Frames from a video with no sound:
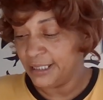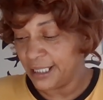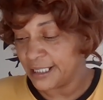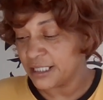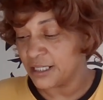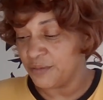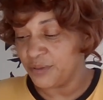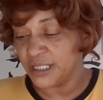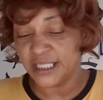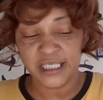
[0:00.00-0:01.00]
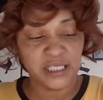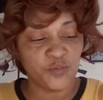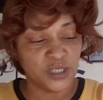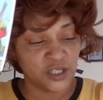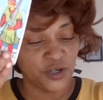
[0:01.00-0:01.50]
That's going to be, this is
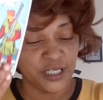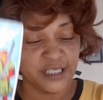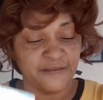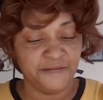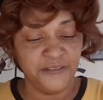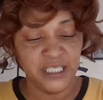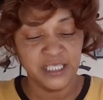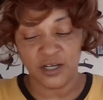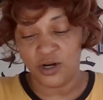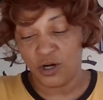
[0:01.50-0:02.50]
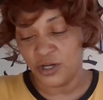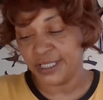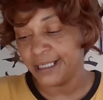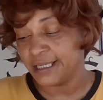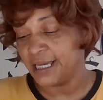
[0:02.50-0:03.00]
what's going to defeat all
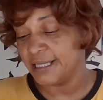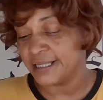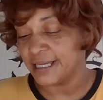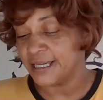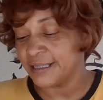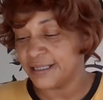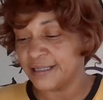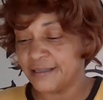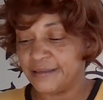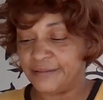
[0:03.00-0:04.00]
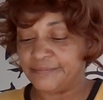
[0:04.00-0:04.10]
these naysayers.